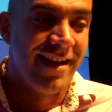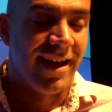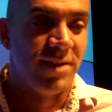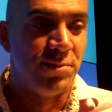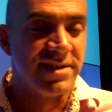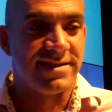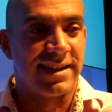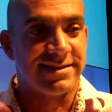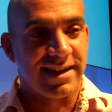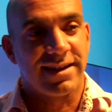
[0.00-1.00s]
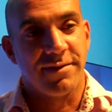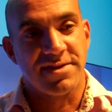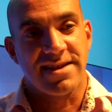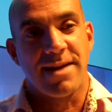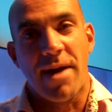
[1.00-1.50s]
And we'll see exactly the
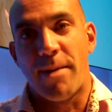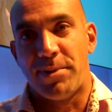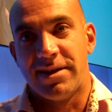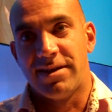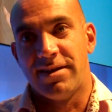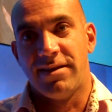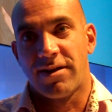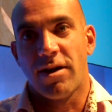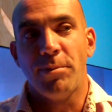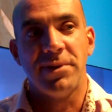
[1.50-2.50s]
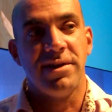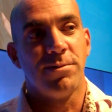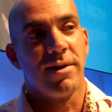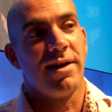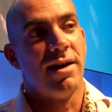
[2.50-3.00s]
same happening in the company,
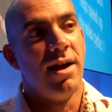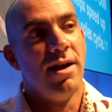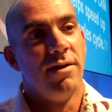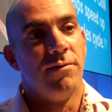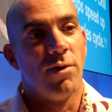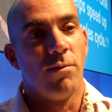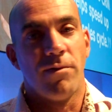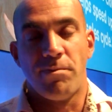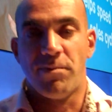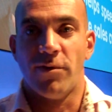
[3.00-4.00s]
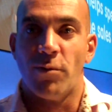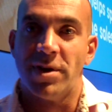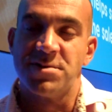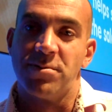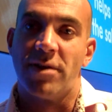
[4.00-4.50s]
where the
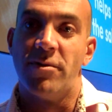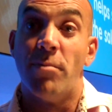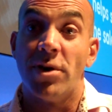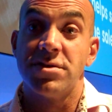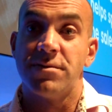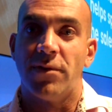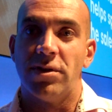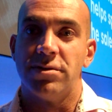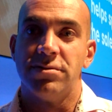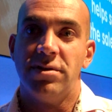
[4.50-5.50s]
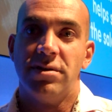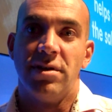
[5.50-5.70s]
ones who are the most followed